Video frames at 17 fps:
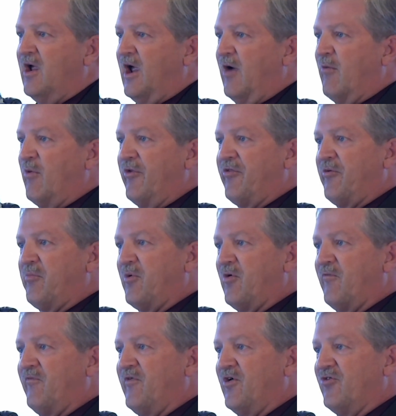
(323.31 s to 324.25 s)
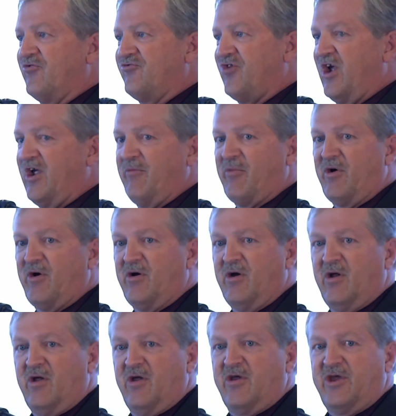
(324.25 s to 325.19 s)
And with the Broomfield
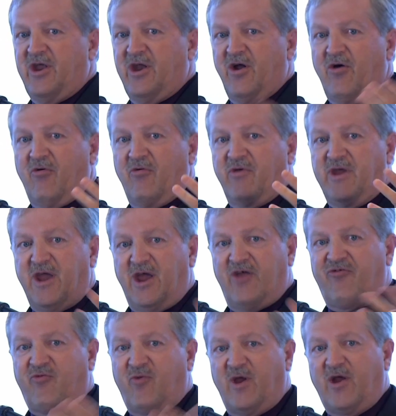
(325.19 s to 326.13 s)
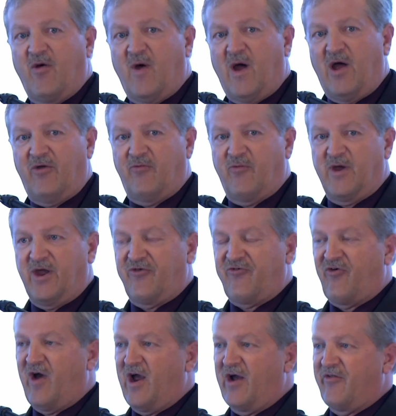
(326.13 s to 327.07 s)
Chamber, you know, yes, we go out and we
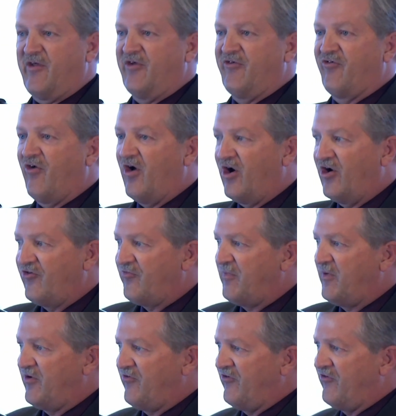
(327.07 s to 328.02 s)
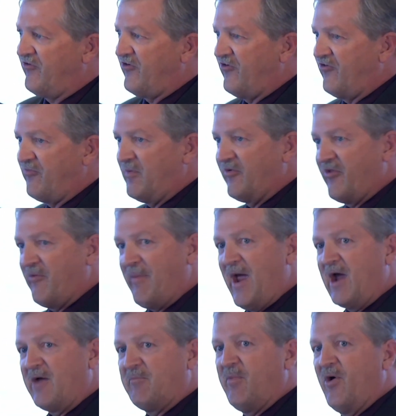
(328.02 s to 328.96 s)
attract these large businesses, but the
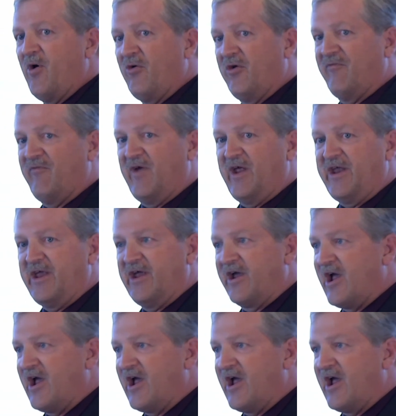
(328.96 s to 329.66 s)
backbone of any